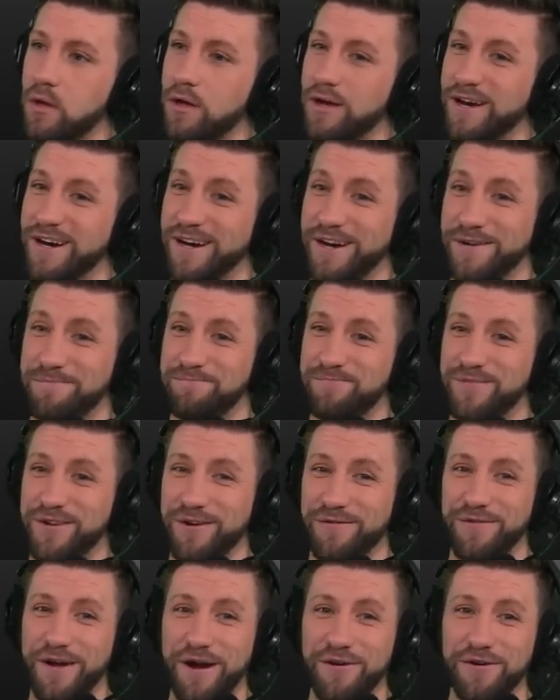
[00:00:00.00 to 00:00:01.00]
Uh,
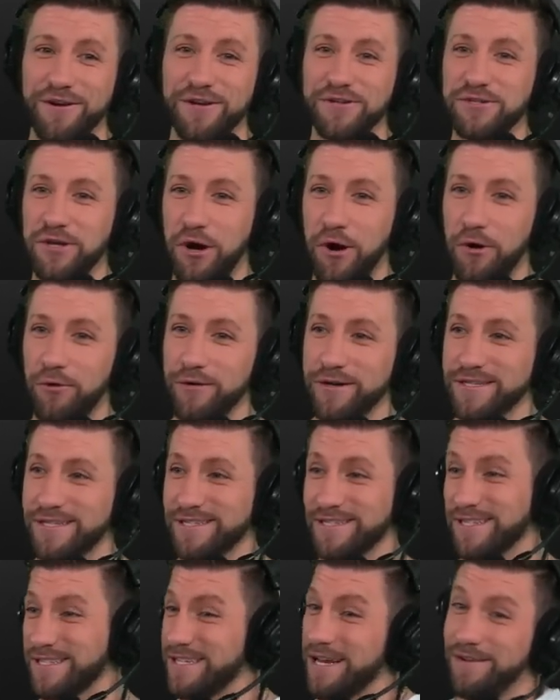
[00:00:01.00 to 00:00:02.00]
Gervarrius Owens
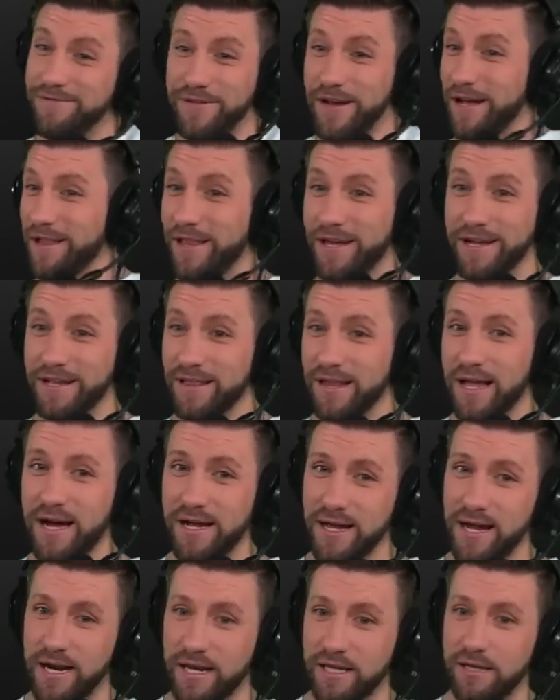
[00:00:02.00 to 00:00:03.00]
is a safety I like a
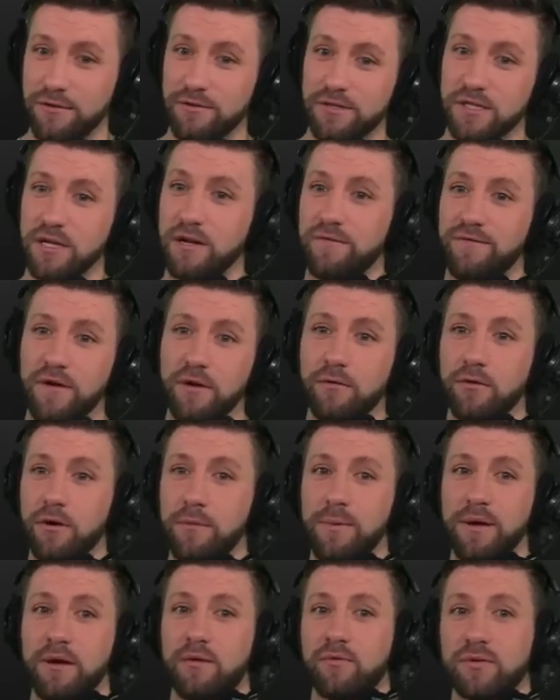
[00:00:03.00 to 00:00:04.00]
lot out of Houston. If he were
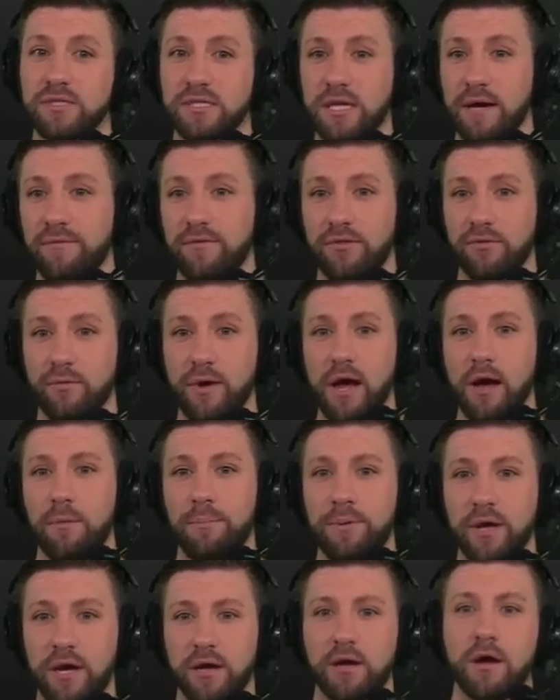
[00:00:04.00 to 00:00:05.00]
to be a seventh
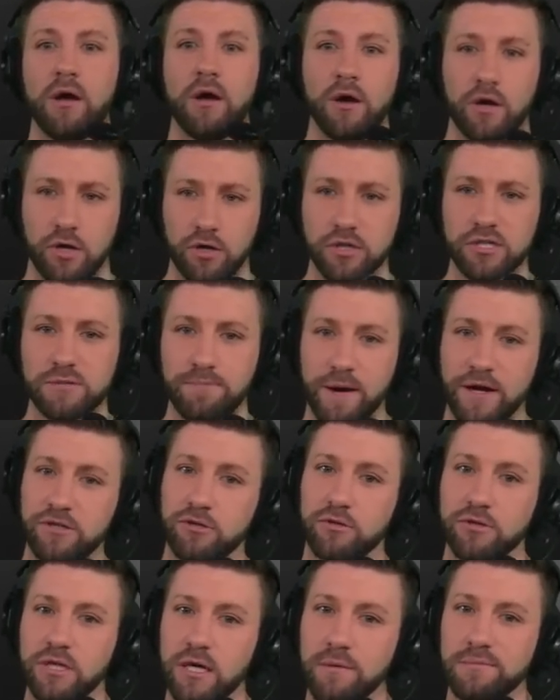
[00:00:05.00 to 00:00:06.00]
round pick, good
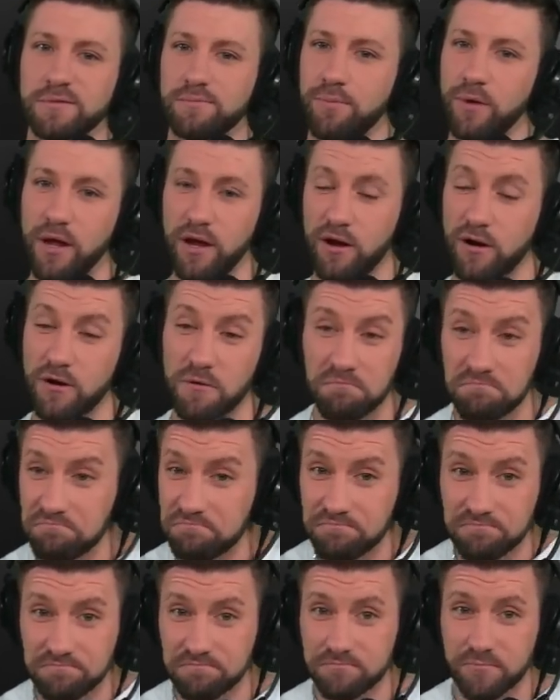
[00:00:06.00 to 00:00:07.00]
special teams player.
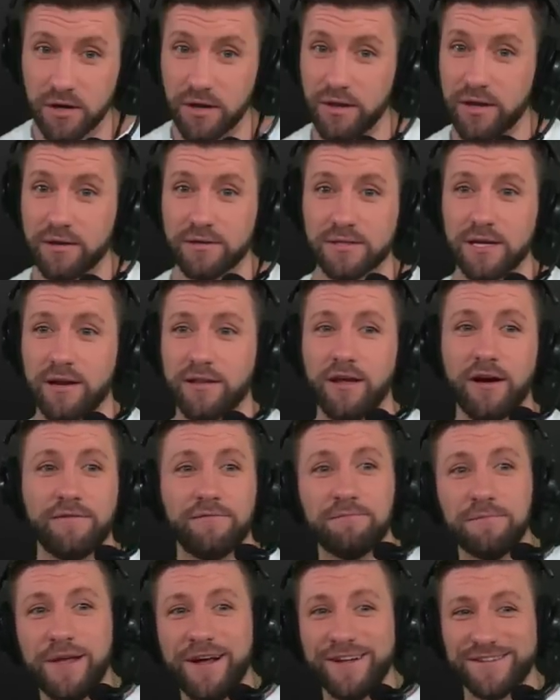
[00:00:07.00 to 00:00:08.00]
What do you think? Is that
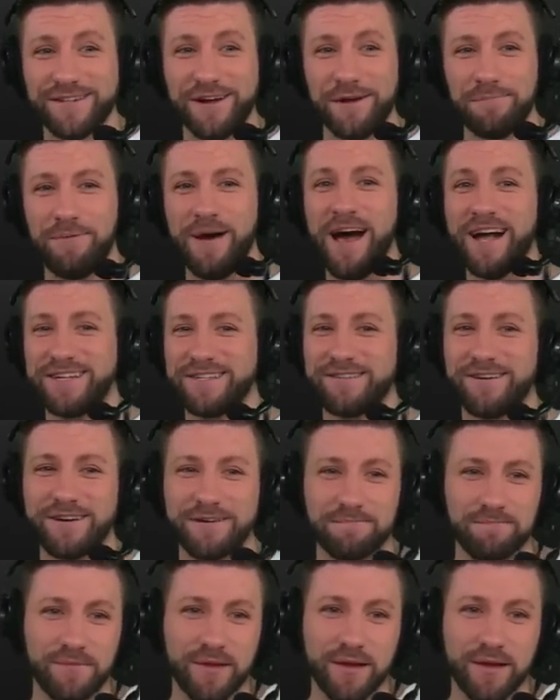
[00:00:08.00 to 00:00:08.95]
enough? Let's go to Patrick.